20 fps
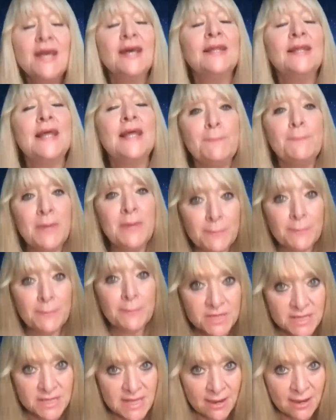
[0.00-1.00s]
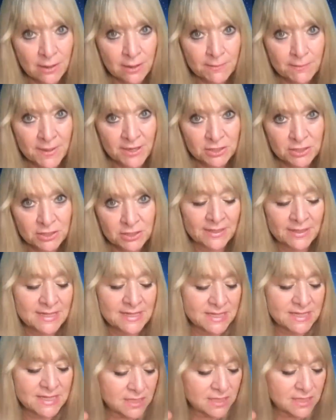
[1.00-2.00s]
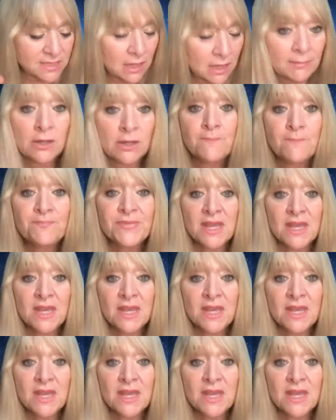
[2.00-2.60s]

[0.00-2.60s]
and let people that care about humanity come along